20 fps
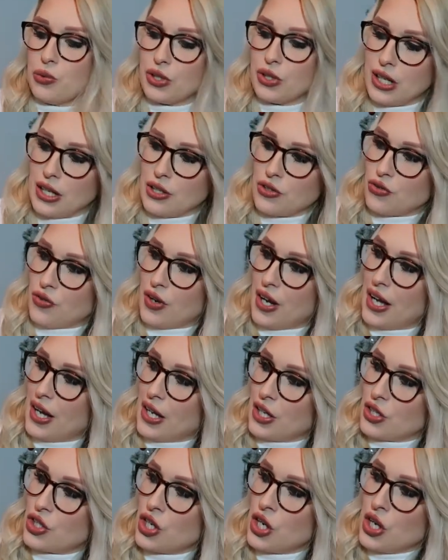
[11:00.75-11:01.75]
Woodland
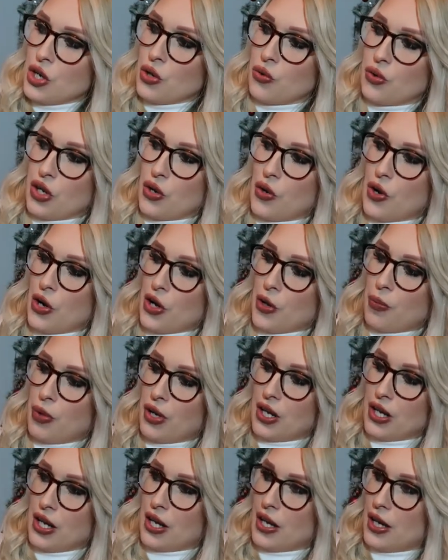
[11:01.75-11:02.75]
range. Where you
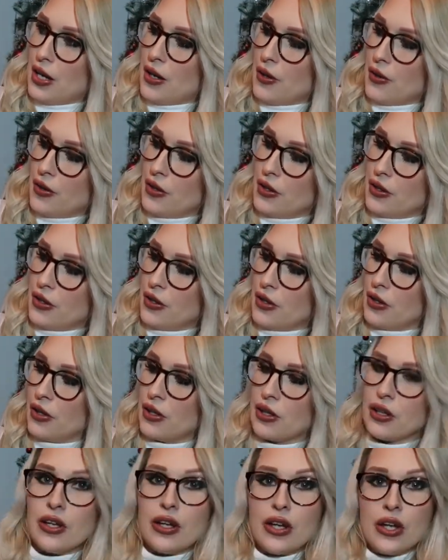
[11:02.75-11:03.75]
open it,
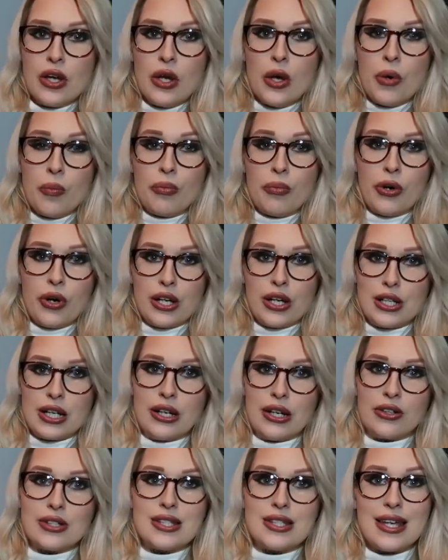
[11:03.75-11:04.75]
put in your
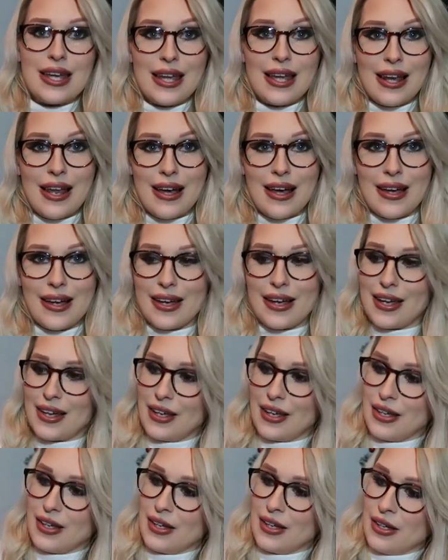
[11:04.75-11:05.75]
little tea
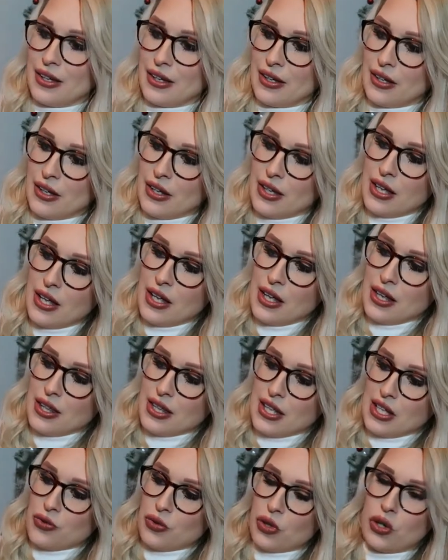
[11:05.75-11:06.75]
light.
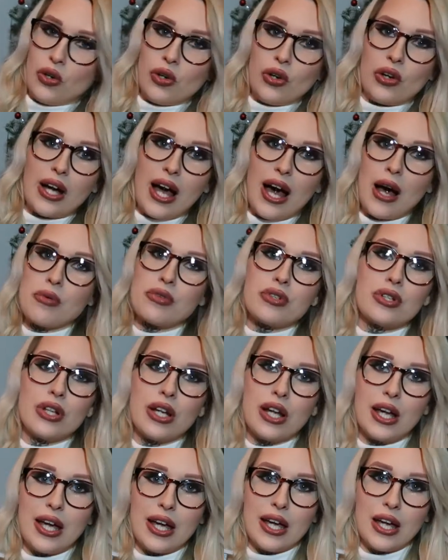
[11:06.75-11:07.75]
These will all look
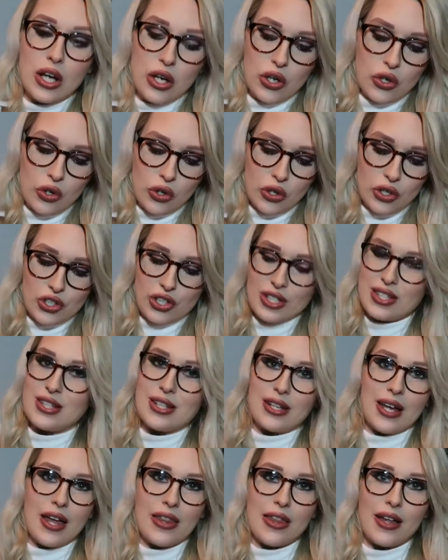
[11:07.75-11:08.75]
absolutely gorgeous
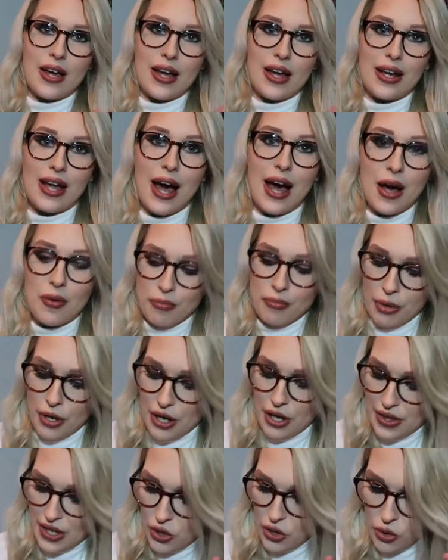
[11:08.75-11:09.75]
together in a
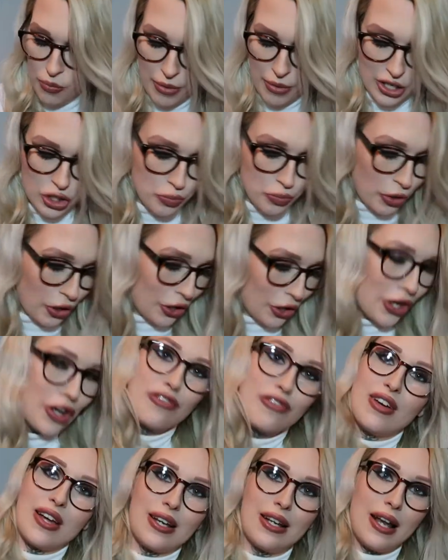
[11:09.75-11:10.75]
hamper. They all match
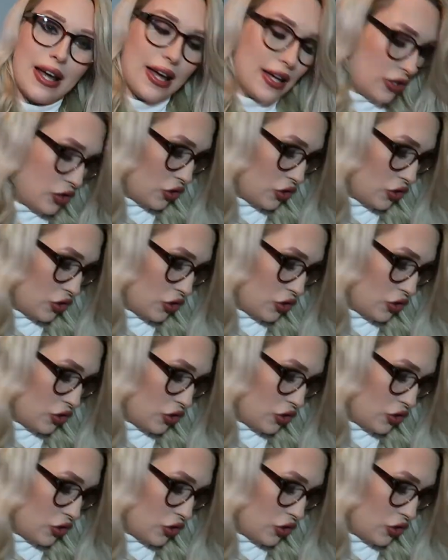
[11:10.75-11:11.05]
perfectly.